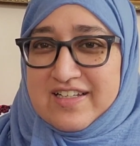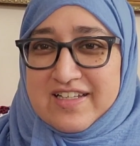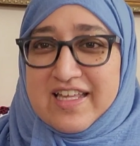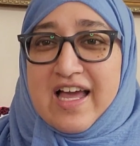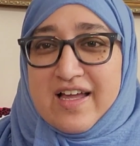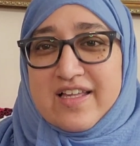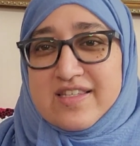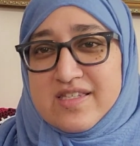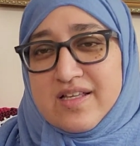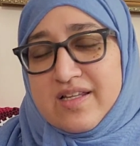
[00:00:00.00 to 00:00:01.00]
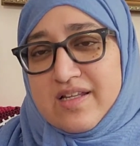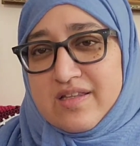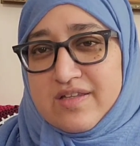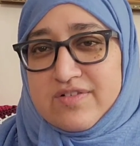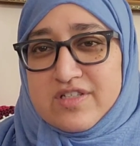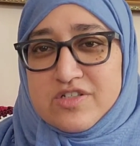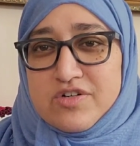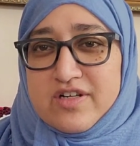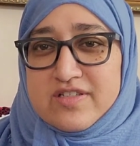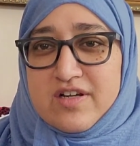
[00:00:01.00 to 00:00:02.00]
Yeah, it's the
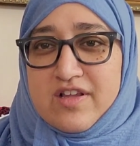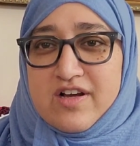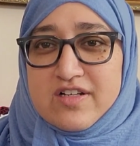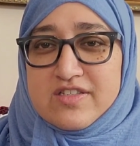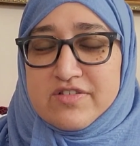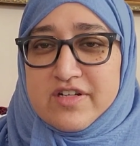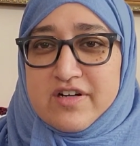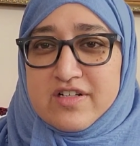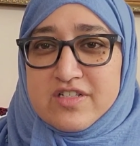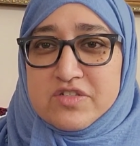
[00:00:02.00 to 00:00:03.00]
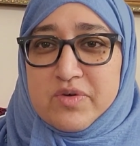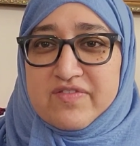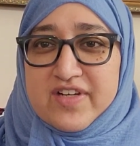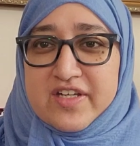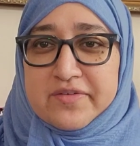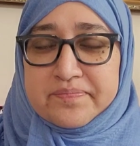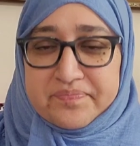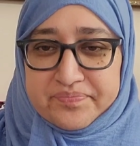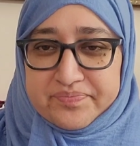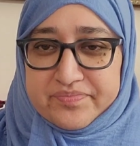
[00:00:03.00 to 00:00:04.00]
tutorials are long, so they're not just one video.
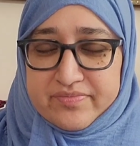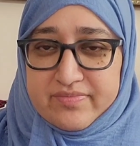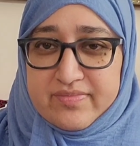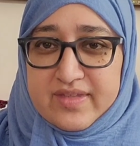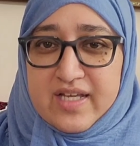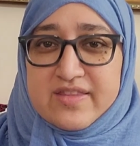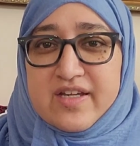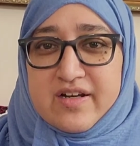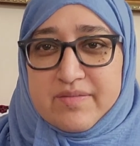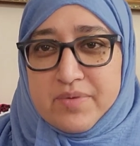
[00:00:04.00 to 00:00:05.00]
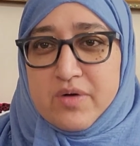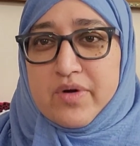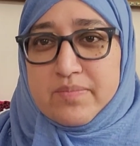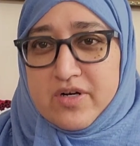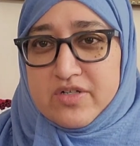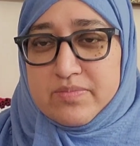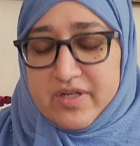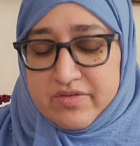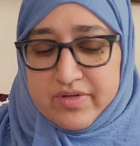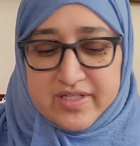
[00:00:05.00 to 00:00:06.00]
They're part one, part two,
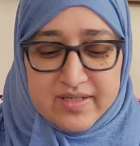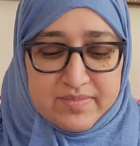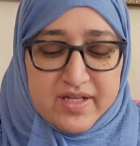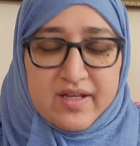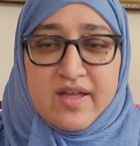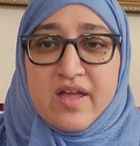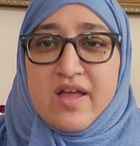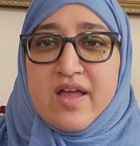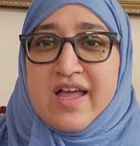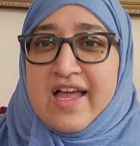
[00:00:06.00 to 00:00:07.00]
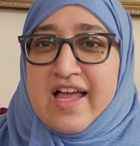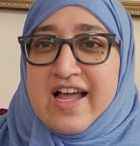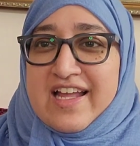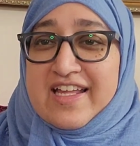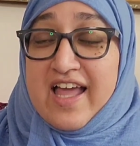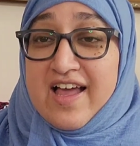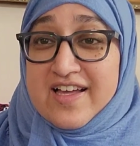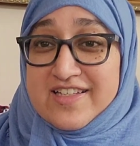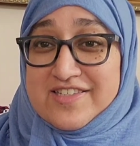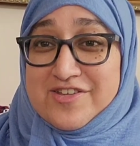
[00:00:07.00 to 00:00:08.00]
part three type thing yeah,
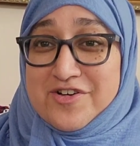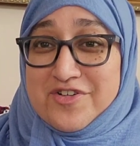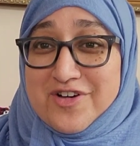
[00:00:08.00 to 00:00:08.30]
so